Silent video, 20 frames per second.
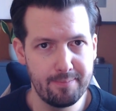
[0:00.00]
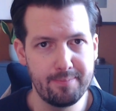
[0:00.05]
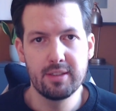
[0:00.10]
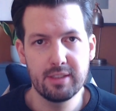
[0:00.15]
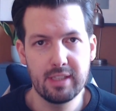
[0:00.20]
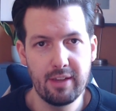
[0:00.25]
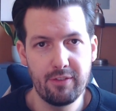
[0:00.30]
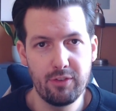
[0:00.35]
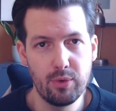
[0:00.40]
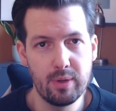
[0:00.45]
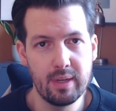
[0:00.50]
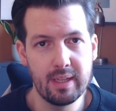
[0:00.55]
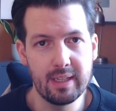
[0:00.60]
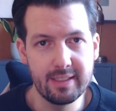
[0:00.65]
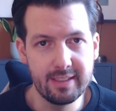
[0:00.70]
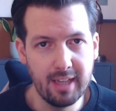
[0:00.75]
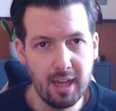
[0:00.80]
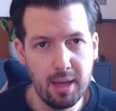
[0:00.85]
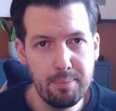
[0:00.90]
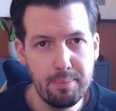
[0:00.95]
To give you an
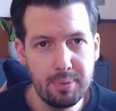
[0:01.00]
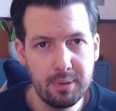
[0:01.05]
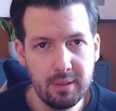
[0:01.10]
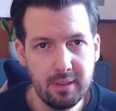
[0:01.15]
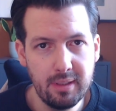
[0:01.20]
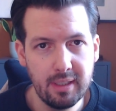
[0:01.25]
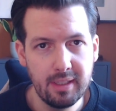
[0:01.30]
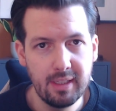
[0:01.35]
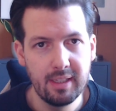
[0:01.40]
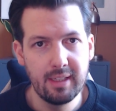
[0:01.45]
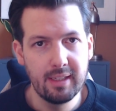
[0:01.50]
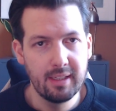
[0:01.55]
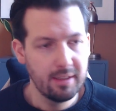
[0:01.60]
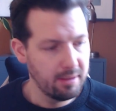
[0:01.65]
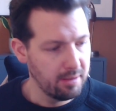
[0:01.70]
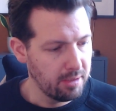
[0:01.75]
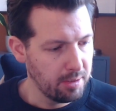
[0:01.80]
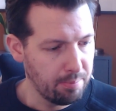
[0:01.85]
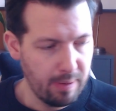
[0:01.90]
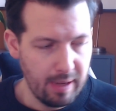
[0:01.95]
example,
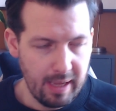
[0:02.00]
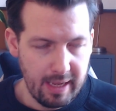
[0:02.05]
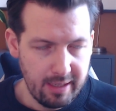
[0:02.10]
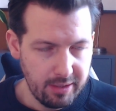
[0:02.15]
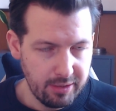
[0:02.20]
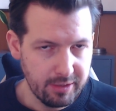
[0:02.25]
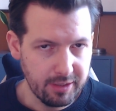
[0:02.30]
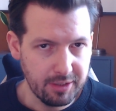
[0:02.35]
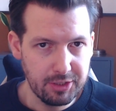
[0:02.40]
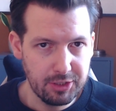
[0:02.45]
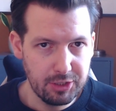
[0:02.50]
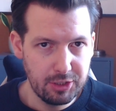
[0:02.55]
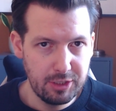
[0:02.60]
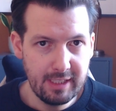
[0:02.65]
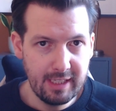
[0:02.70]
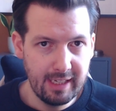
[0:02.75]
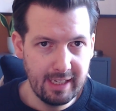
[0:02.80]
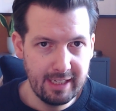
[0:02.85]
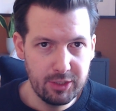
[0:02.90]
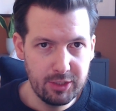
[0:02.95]
the players are
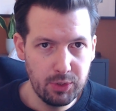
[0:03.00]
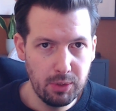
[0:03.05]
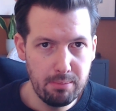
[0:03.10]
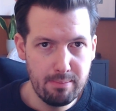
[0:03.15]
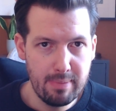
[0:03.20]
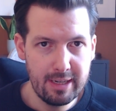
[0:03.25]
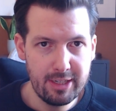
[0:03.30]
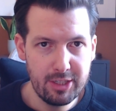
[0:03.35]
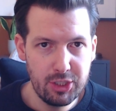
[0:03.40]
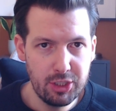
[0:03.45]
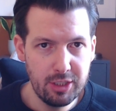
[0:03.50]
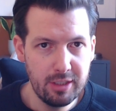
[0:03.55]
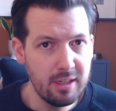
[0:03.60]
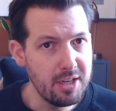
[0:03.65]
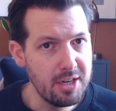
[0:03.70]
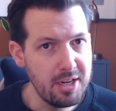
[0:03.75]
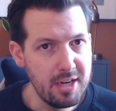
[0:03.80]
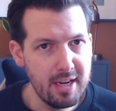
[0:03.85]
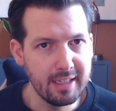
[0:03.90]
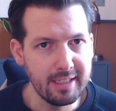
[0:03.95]
sneaking into a mansion
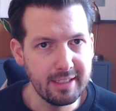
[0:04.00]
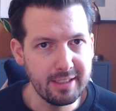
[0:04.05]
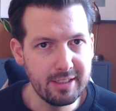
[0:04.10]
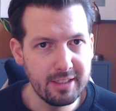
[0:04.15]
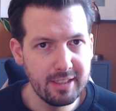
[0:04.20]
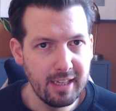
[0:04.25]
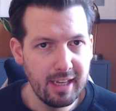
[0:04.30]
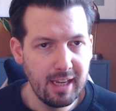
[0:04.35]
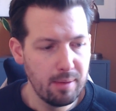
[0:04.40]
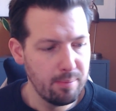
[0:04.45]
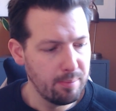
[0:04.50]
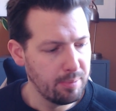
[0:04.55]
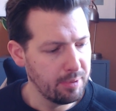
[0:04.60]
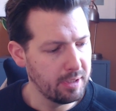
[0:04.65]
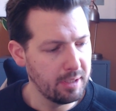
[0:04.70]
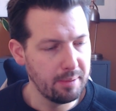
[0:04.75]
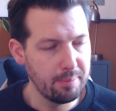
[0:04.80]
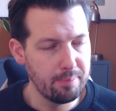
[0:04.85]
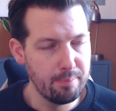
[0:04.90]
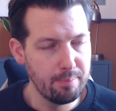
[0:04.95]
at night, but
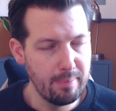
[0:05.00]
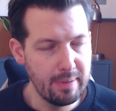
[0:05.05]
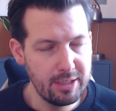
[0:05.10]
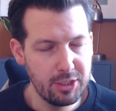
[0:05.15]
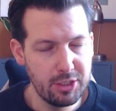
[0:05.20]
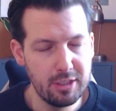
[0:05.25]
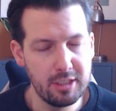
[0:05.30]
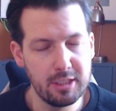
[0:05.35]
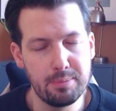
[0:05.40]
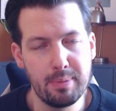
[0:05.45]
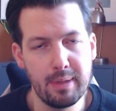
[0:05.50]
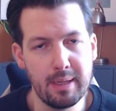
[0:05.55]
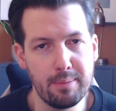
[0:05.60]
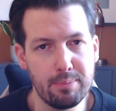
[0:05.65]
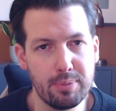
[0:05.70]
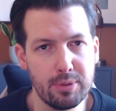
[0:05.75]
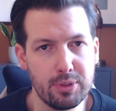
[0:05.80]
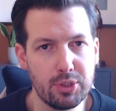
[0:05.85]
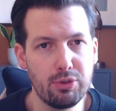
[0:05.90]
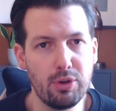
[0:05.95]
the mansion is being
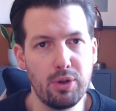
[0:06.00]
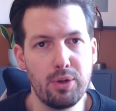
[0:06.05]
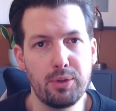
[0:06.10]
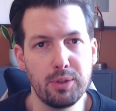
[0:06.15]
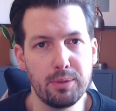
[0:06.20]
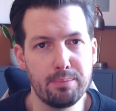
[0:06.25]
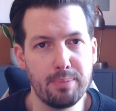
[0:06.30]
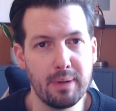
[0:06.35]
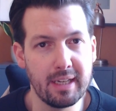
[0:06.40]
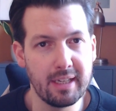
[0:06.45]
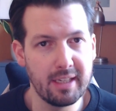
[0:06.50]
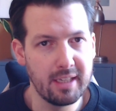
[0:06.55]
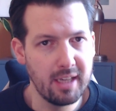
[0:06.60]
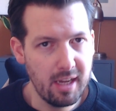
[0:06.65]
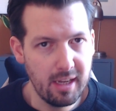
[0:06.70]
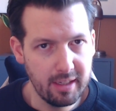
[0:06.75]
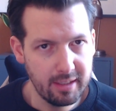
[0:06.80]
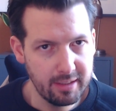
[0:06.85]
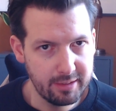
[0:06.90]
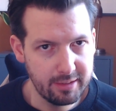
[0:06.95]
patrolled by
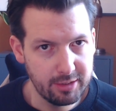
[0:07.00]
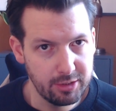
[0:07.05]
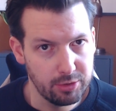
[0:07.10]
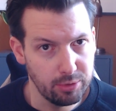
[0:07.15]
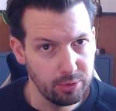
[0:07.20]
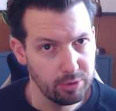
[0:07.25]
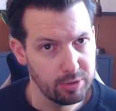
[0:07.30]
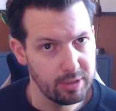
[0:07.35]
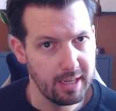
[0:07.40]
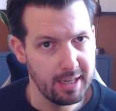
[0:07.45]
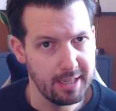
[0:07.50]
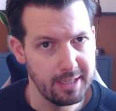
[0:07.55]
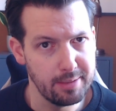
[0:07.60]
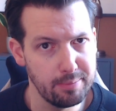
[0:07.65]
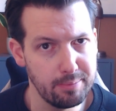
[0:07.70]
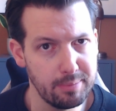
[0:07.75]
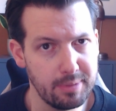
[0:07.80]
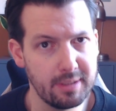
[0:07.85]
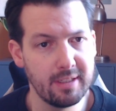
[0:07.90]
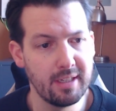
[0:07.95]
guards at all
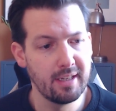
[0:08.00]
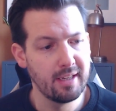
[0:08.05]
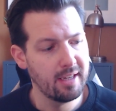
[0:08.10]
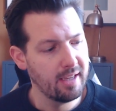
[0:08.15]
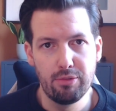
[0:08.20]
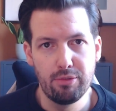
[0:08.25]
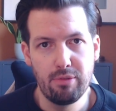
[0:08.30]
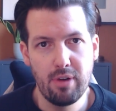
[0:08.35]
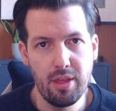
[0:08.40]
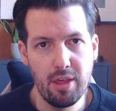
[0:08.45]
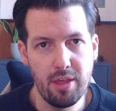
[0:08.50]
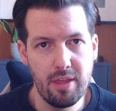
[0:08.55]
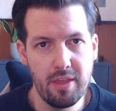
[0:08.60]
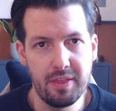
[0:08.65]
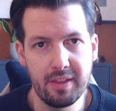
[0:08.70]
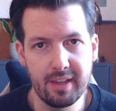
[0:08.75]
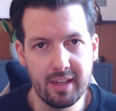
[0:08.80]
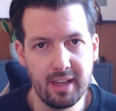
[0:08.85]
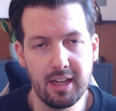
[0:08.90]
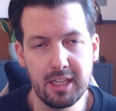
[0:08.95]
times. Rather
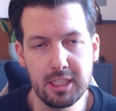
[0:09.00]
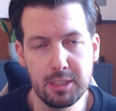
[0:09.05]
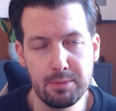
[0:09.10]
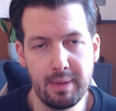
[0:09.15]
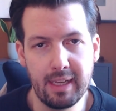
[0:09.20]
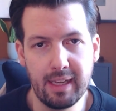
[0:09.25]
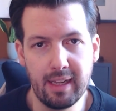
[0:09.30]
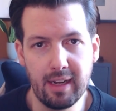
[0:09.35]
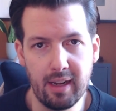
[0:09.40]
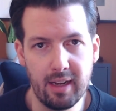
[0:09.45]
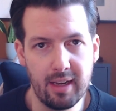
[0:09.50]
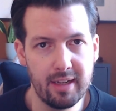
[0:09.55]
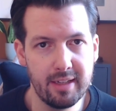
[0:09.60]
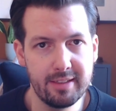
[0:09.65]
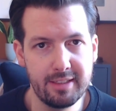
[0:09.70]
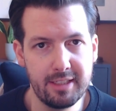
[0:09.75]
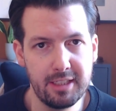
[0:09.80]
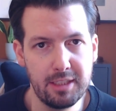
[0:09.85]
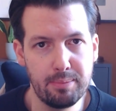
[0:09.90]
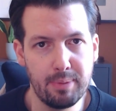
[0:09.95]
than the guards being
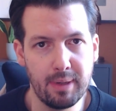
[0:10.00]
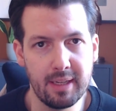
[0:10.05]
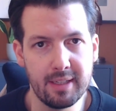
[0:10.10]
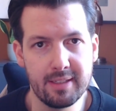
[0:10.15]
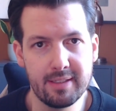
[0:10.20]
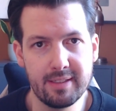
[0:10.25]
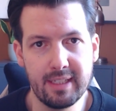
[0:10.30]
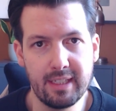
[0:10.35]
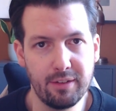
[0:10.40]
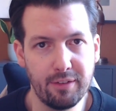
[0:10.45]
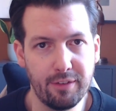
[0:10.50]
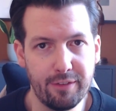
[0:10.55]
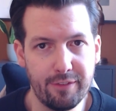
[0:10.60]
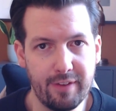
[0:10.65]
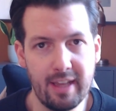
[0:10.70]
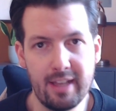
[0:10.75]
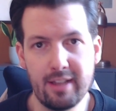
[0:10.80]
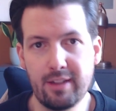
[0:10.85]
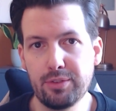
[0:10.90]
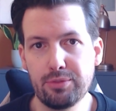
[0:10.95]
alerted by a single
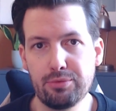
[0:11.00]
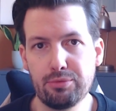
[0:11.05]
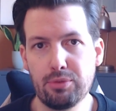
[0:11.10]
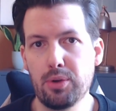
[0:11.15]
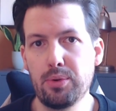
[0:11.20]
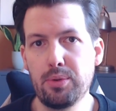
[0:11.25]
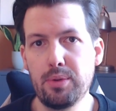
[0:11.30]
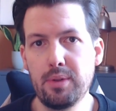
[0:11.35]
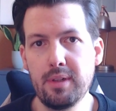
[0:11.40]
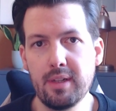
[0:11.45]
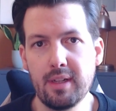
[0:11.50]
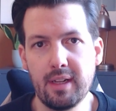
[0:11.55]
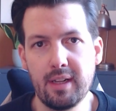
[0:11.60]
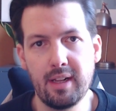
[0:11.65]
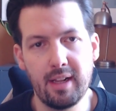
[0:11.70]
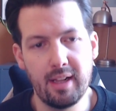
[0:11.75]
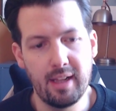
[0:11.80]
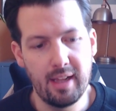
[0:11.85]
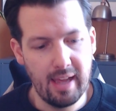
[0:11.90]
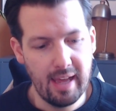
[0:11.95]
failed roll,
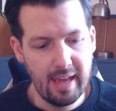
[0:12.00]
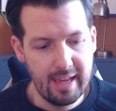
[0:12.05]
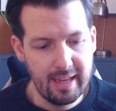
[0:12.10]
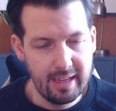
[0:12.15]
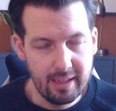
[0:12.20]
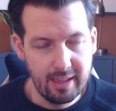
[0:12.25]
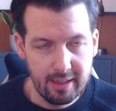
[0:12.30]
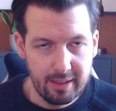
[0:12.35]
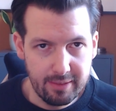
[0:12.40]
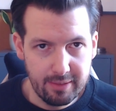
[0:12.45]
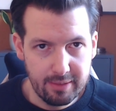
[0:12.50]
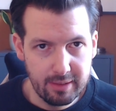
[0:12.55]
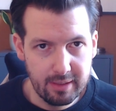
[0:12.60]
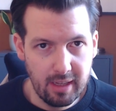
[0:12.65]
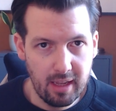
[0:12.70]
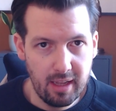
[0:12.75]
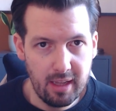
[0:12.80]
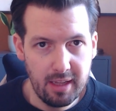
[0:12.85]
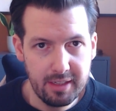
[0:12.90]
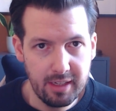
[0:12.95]
a
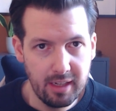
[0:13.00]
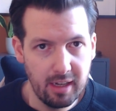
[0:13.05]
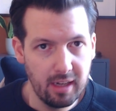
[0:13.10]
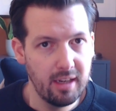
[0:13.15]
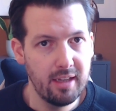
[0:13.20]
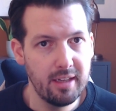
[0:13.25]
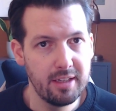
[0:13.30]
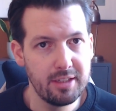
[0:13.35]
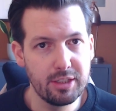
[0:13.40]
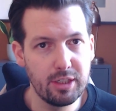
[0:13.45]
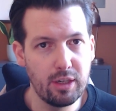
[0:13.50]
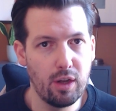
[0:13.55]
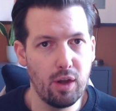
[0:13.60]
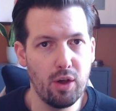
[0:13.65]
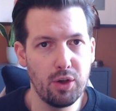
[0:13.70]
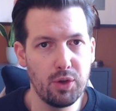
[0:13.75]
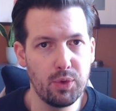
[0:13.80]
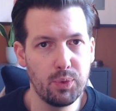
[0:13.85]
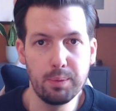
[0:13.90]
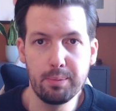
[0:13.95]
guard alert
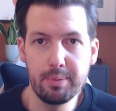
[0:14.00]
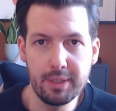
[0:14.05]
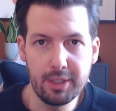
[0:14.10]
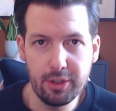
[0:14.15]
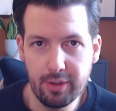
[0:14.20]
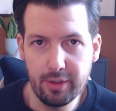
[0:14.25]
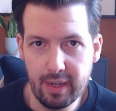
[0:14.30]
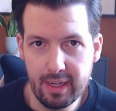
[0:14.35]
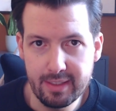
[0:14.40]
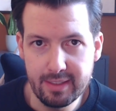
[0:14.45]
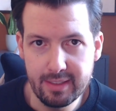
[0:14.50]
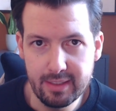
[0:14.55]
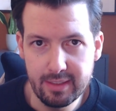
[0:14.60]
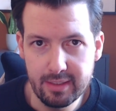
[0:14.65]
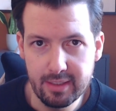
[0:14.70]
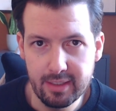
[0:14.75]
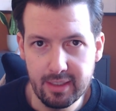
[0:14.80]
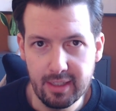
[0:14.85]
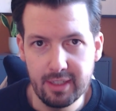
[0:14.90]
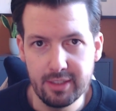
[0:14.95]
clock will be
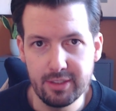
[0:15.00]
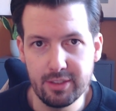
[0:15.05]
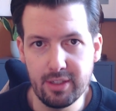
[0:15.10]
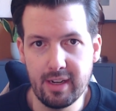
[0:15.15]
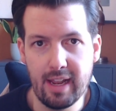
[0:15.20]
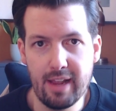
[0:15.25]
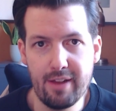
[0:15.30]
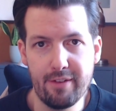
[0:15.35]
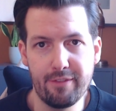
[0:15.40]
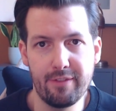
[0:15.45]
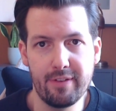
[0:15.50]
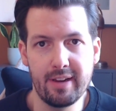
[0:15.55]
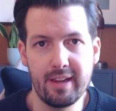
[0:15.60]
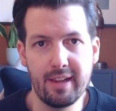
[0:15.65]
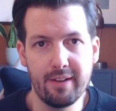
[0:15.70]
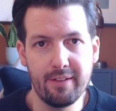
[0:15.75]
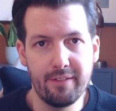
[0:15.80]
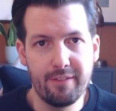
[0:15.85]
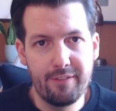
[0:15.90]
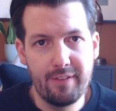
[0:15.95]
created. So then
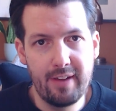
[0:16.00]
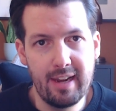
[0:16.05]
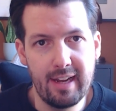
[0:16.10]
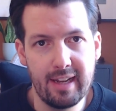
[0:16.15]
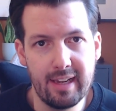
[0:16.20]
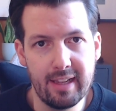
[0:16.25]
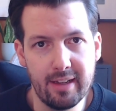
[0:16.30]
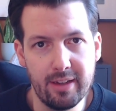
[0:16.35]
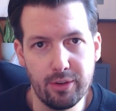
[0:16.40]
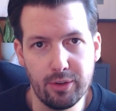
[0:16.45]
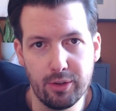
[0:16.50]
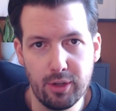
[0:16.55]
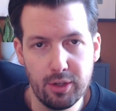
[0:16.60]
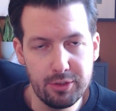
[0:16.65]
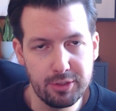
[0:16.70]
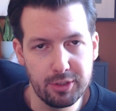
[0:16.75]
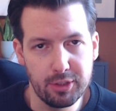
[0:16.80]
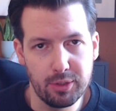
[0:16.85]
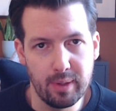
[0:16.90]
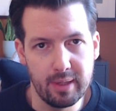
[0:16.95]
every failure or
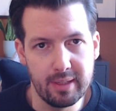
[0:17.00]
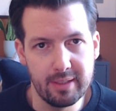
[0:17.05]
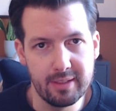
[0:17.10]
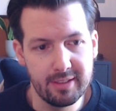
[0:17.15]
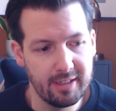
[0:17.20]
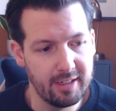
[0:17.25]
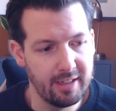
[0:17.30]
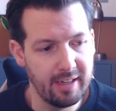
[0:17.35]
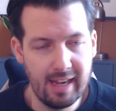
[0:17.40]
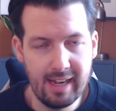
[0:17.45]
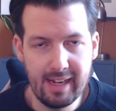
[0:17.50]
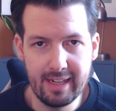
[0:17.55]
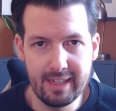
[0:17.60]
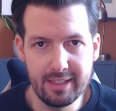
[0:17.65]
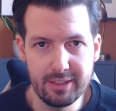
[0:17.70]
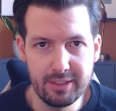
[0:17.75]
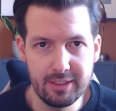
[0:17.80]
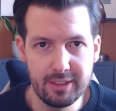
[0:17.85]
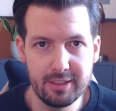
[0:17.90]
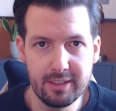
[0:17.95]
consequence can
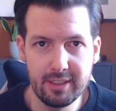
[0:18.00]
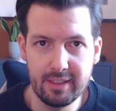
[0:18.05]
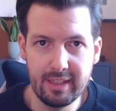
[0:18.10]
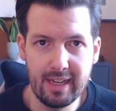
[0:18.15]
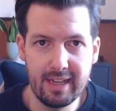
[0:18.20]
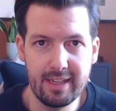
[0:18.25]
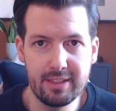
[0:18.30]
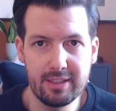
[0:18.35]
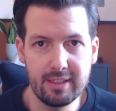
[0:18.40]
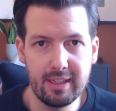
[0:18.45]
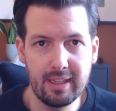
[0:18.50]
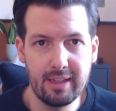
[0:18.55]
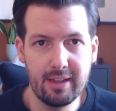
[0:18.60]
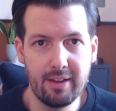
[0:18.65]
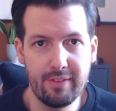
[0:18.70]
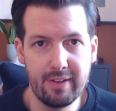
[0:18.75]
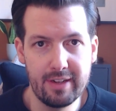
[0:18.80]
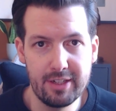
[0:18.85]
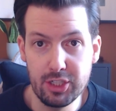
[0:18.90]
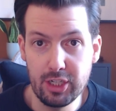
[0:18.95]
add to that
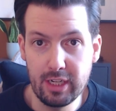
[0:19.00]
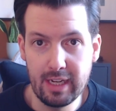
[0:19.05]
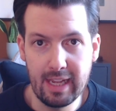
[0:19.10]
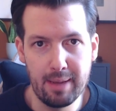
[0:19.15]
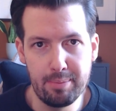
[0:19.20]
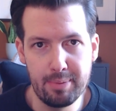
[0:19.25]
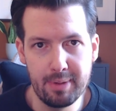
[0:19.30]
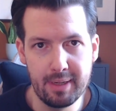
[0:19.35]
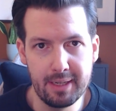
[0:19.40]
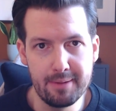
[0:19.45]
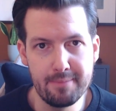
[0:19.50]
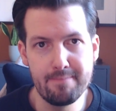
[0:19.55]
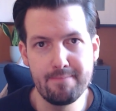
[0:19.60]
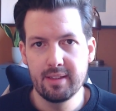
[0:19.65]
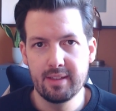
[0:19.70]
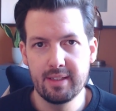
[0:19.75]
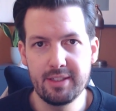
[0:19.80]
eventually happening.